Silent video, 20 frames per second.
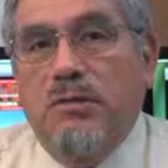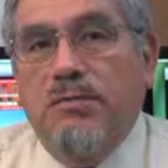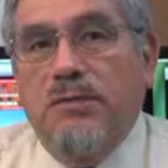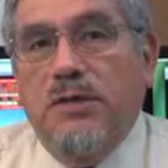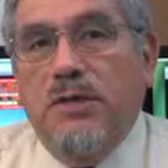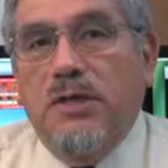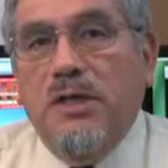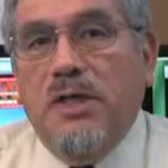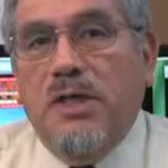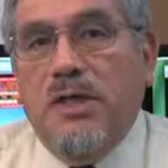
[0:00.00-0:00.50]

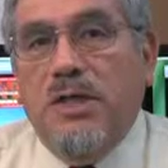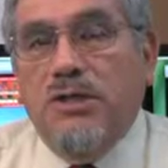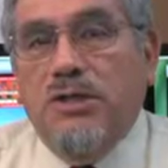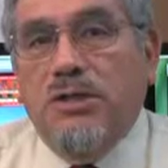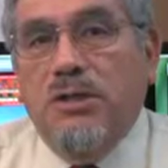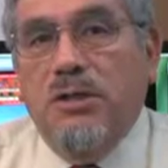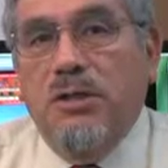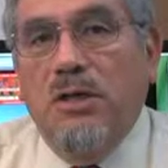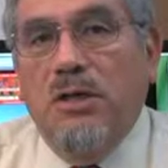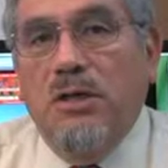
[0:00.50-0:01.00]
of
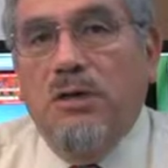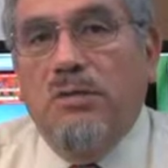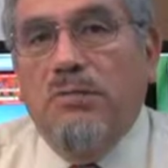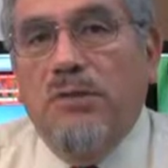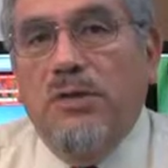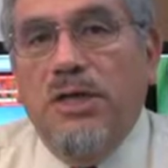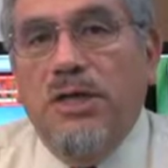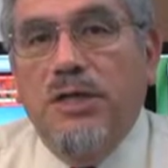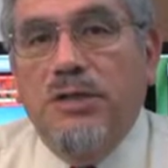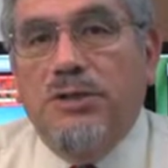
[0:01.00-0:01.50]
irrigation
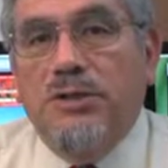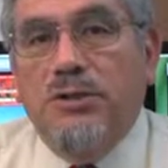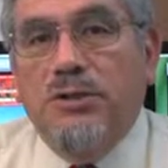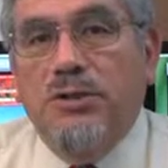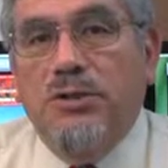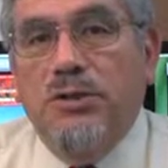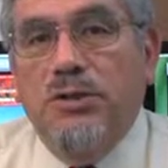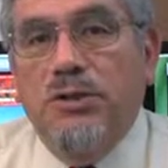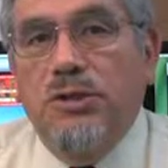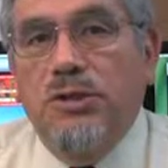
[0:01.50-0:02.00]

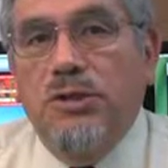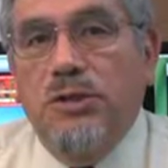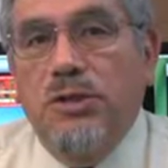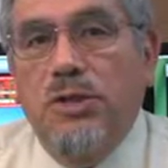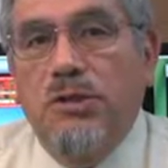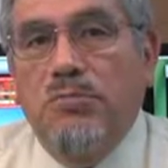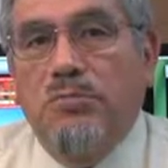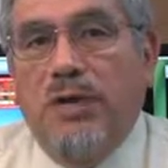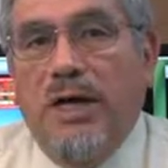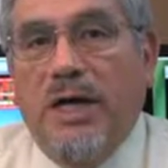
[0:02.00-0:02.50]
releases
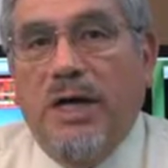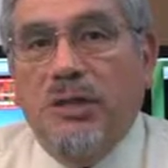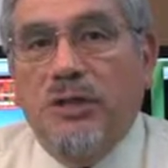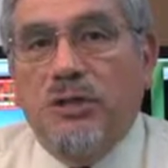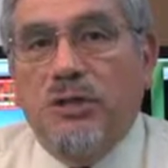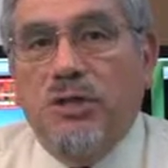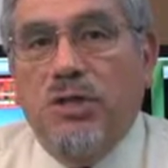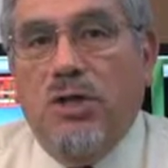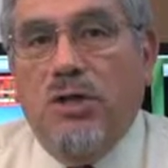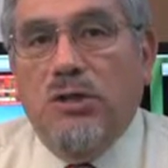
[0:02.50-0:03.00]
good and bad
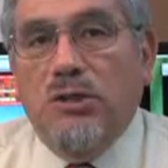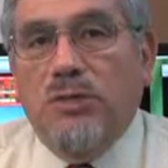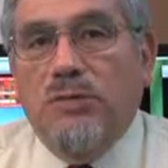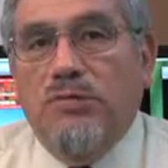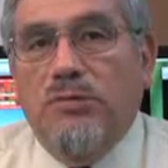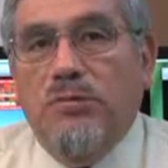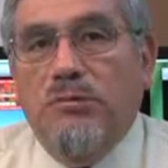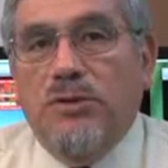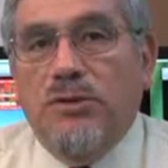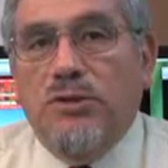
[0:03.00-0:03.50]
salts
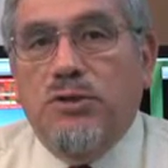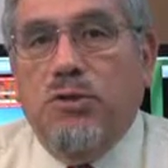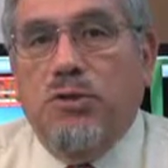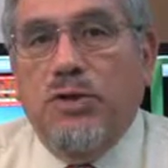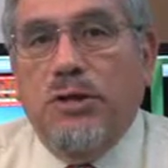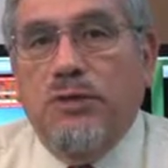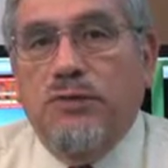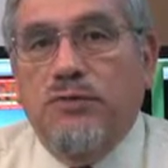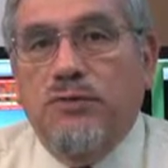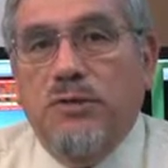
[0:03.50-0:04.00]
from the
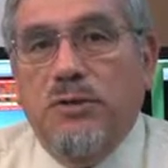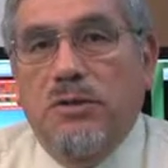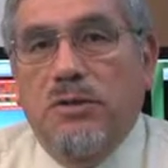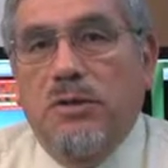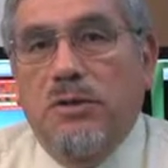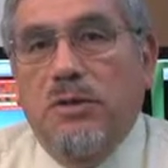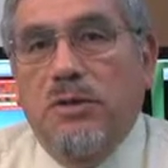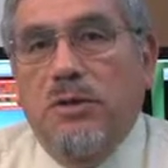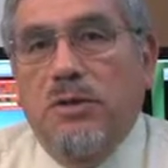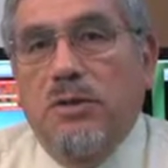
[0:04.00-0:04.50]
soils.
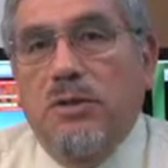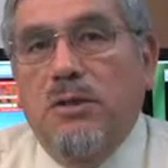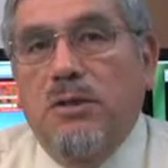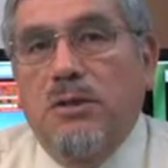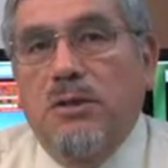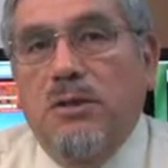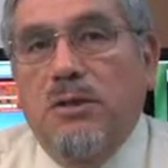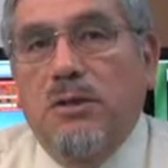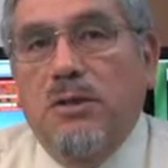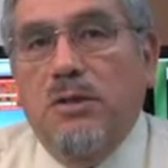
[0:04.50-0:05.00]

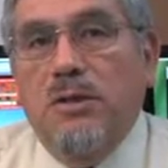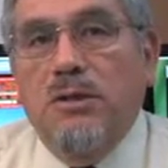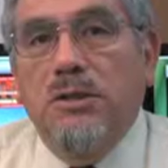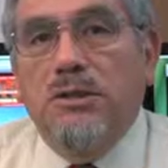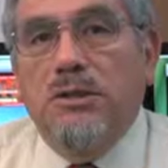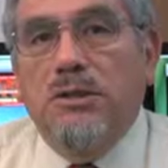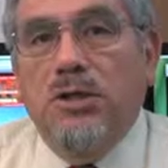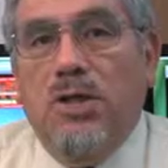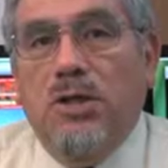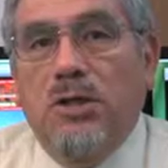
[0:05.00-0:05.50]
The
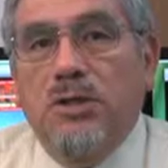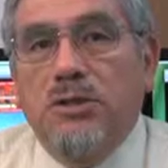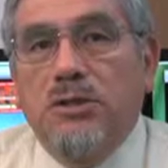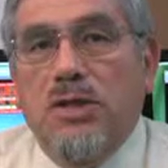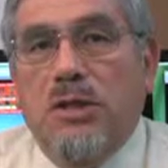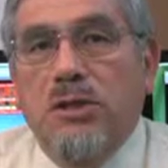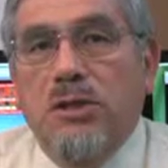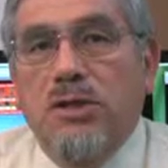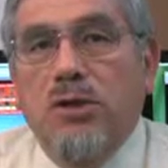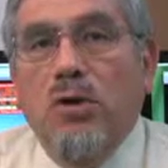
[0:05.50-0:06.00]
good
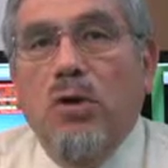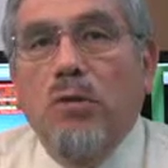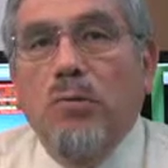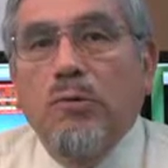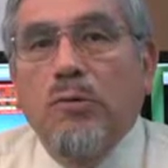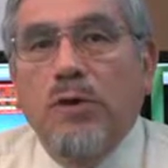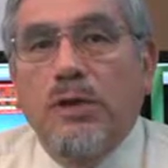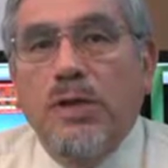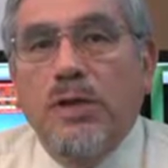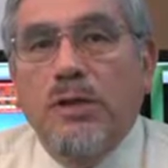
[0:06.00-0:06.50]
salts are
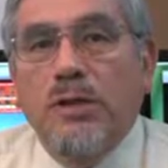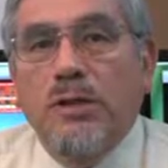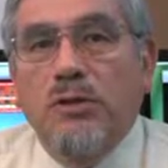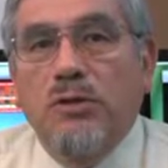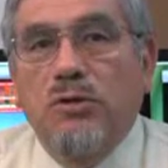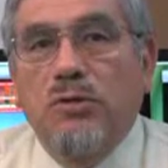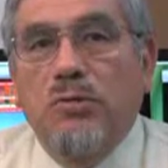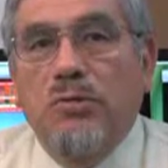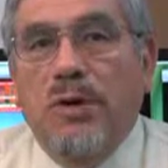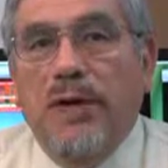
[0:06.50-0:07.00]
incorporated
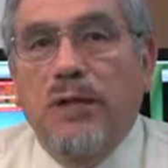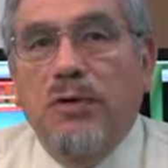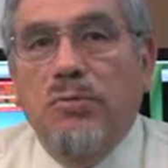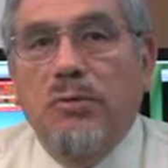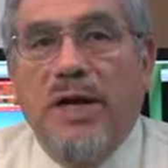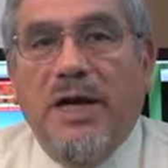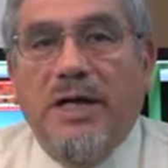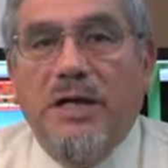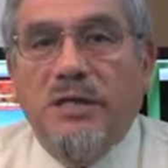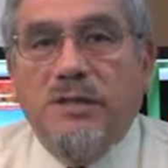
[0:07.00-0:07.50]
into the
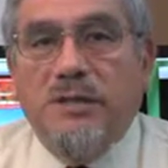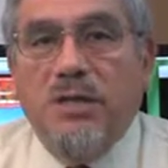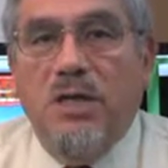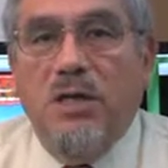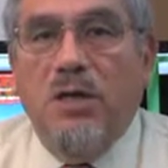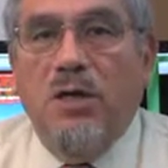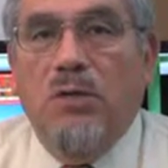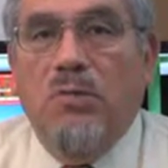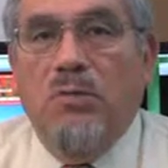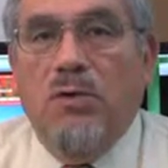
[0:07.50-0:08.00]
biomass,
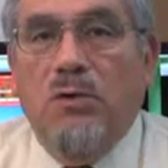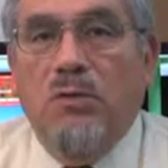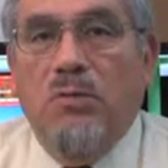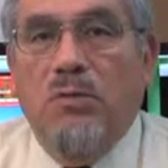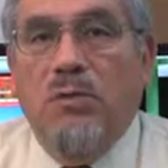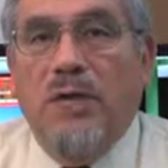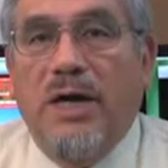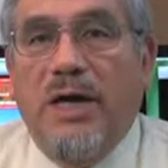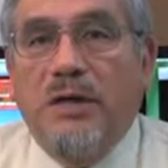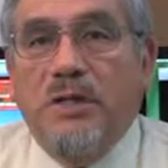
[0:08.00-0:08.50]
while the
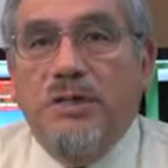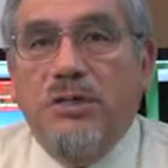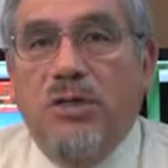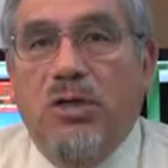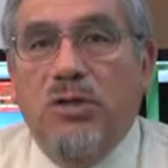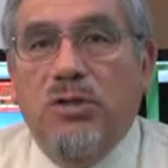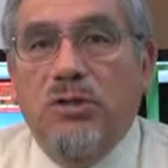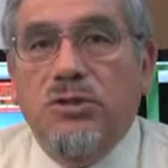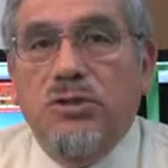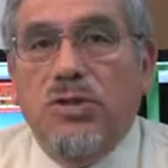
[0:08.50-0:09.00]
bad
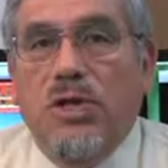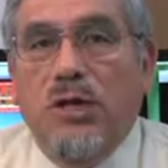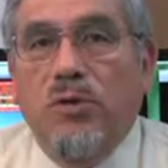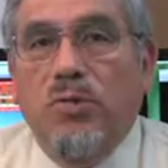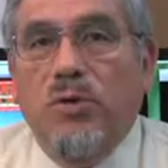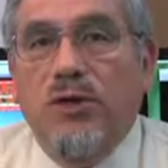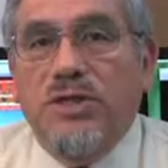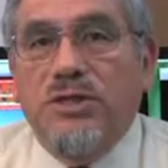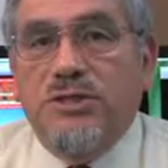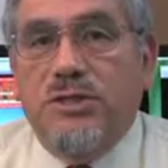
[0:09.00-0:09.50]
salts are
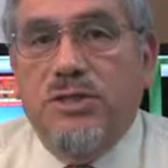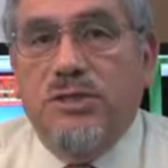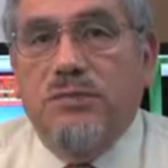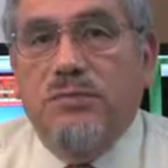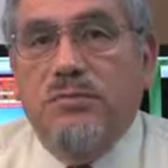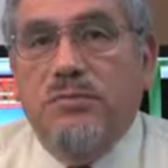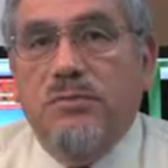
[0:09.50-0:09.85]
wasted.